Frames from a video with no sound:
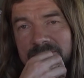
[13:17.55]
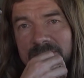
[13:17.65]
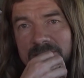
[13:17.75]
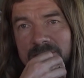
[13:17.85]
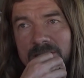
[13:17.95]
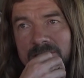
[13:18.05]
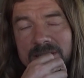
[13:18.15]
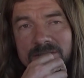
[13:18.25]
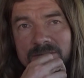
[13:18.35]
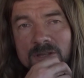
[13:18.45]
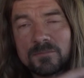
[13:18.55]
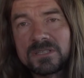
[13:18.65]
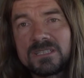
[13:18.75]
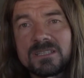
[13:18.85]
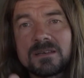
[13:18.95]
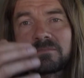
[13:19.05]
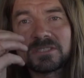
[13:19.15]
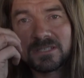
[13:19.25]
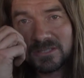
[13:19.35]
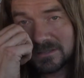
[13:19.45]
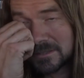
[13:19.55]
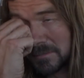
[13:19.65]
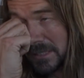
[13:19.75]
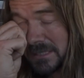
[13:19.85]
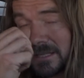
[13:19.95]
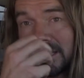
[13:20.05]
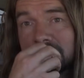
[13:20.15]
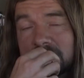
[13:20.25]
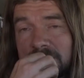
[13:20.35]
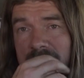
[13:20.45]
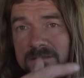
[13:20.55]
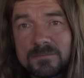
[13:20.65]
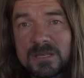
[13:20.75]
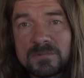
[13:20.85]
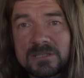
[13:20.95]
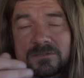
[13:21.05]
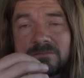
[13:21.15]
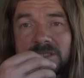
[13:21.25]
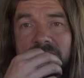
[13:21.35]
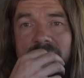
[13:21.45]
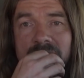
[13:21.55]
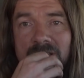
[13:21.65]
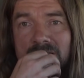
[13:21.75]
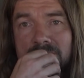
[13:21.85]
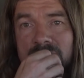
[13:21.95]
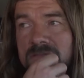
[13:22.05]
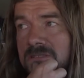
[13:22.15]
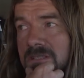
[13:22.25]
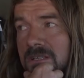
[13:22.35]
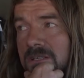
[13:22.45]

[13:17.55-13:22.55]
Alright, they've not been in that position as many times as me. They may be really good climbers,